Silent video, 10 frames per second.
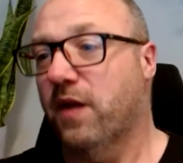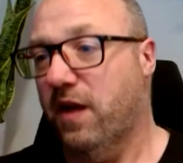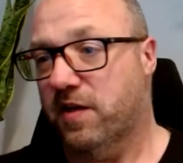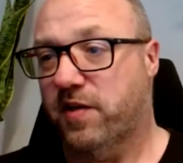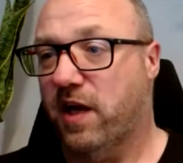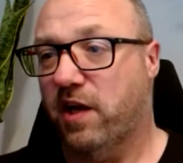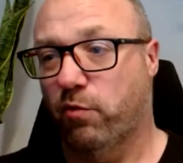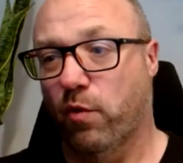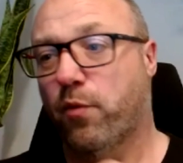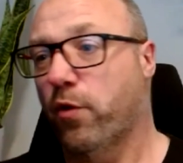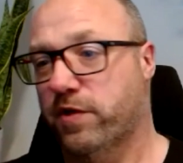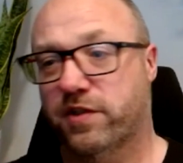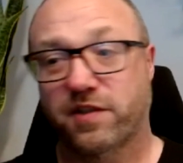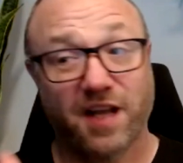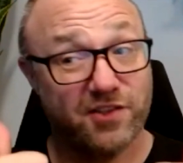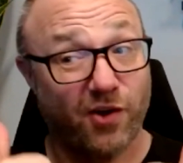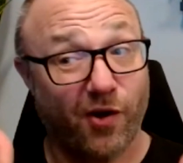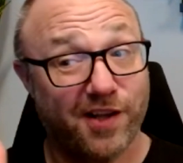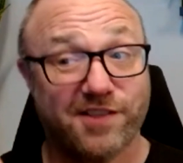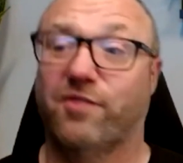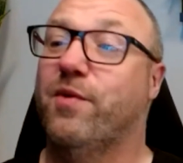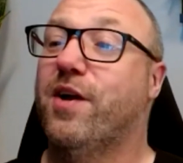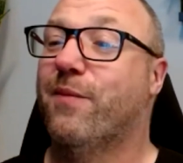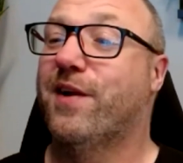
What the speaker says: Intake to a purchase, that's awesome.